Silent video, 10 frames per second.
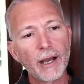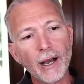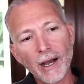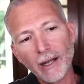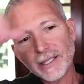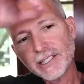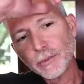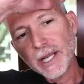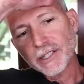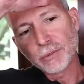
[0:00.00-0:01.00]
Uh, let's see.
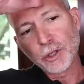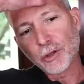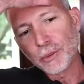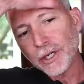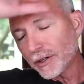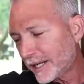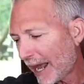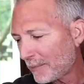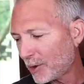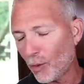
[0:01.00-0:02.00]
We got some career
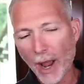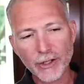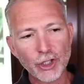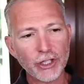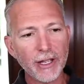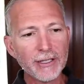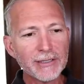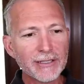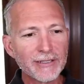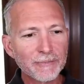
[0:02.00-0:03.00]
gap
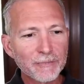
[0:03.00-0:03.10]
questions.